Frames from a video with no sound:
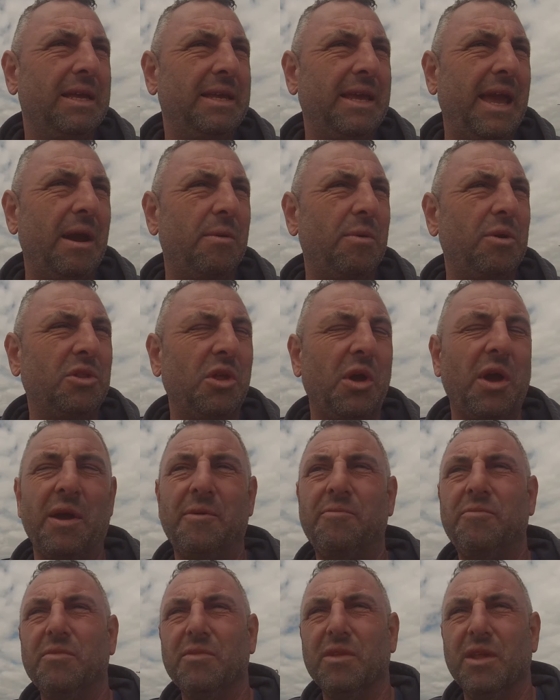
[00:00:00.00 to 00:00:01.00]
yeah, we'll do
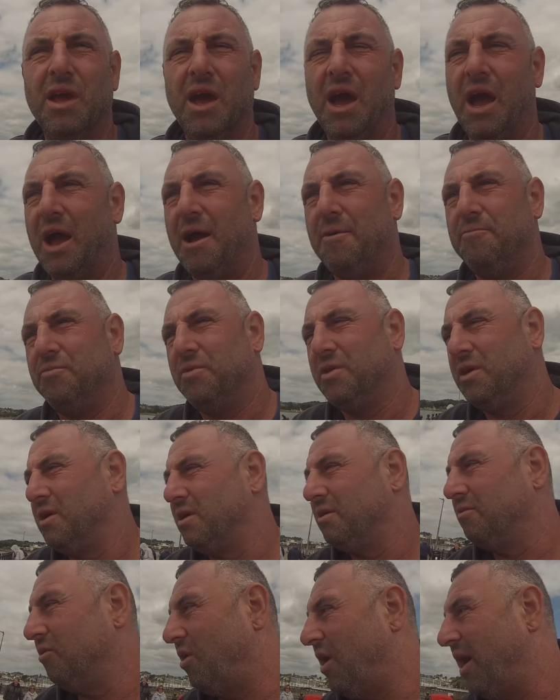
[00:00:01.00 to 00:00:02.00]
it. Um,
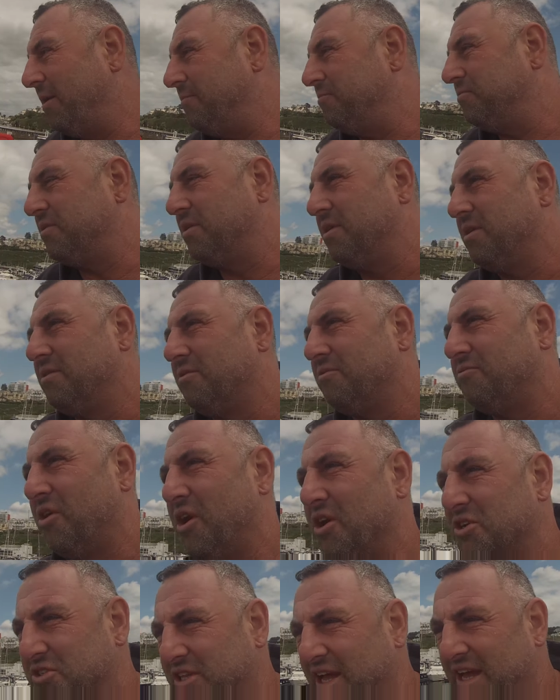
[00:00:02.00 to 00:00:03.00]
right
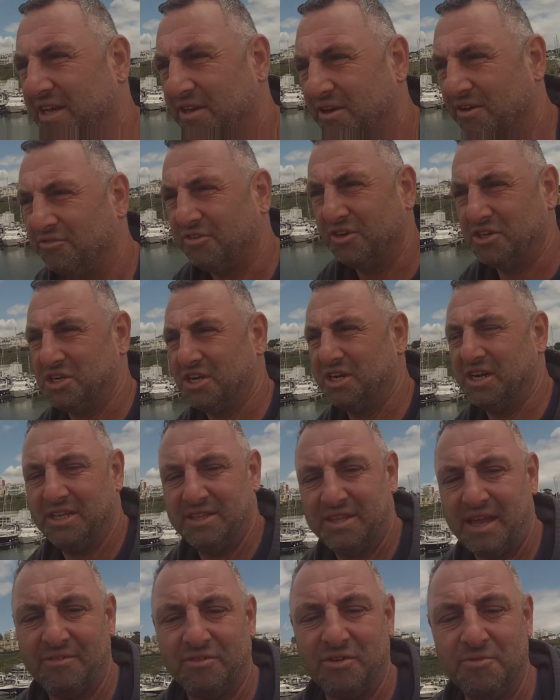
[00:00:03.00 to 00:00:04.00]
first day of fishing
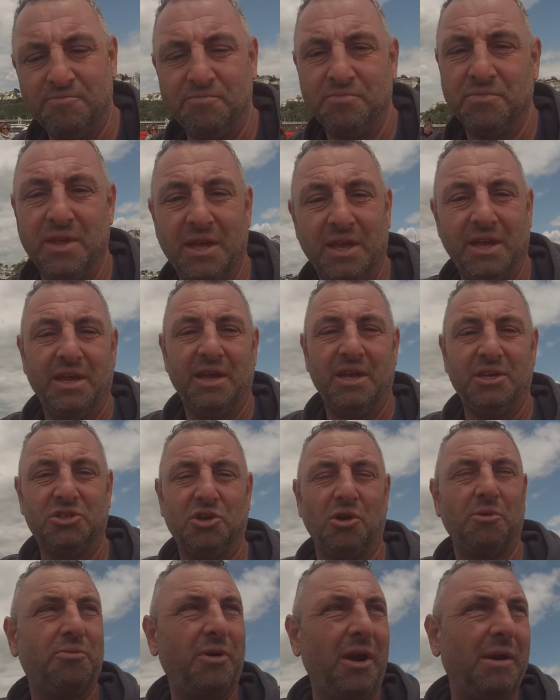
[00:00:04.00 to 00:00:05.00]
in Devon. It's
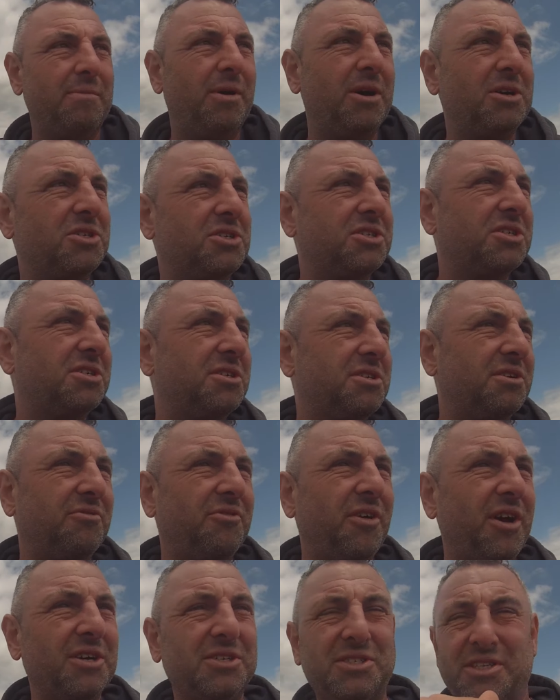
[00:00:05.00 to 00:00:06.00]
gone pretty much the
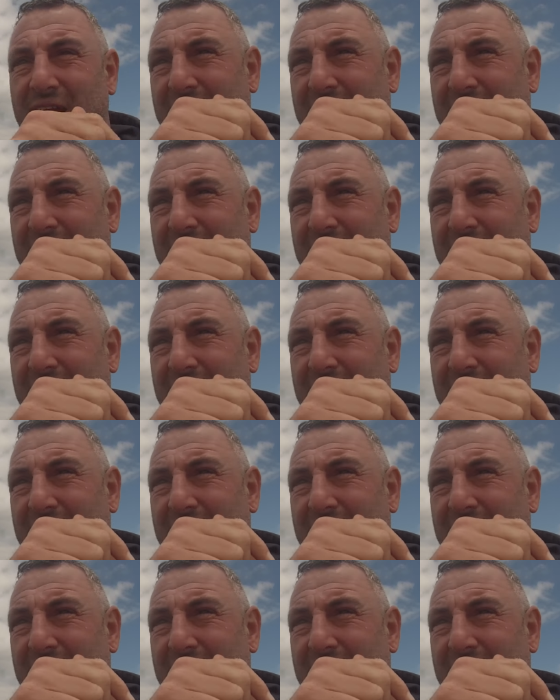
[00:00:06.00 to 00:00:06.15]
first